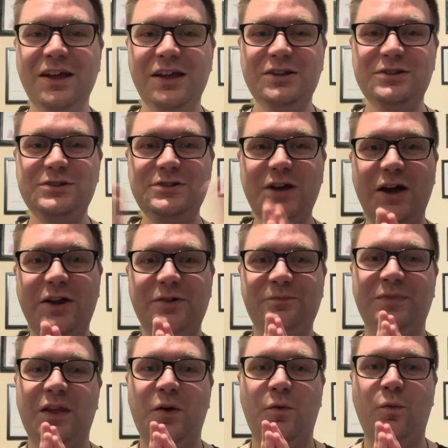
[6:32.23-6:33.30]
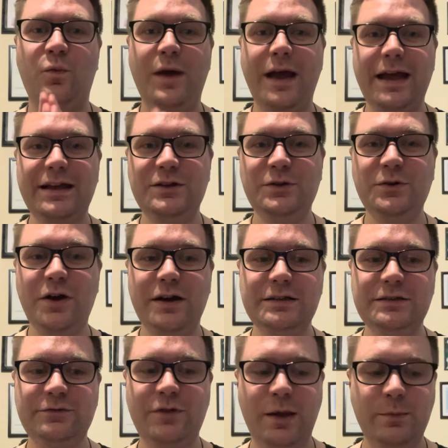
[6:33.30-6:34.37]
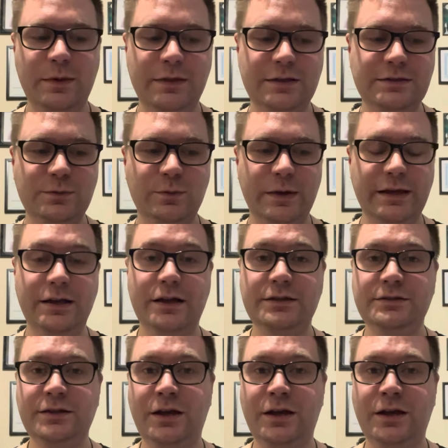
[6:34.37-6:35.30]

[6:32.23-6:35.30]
So where can you guys find me this week?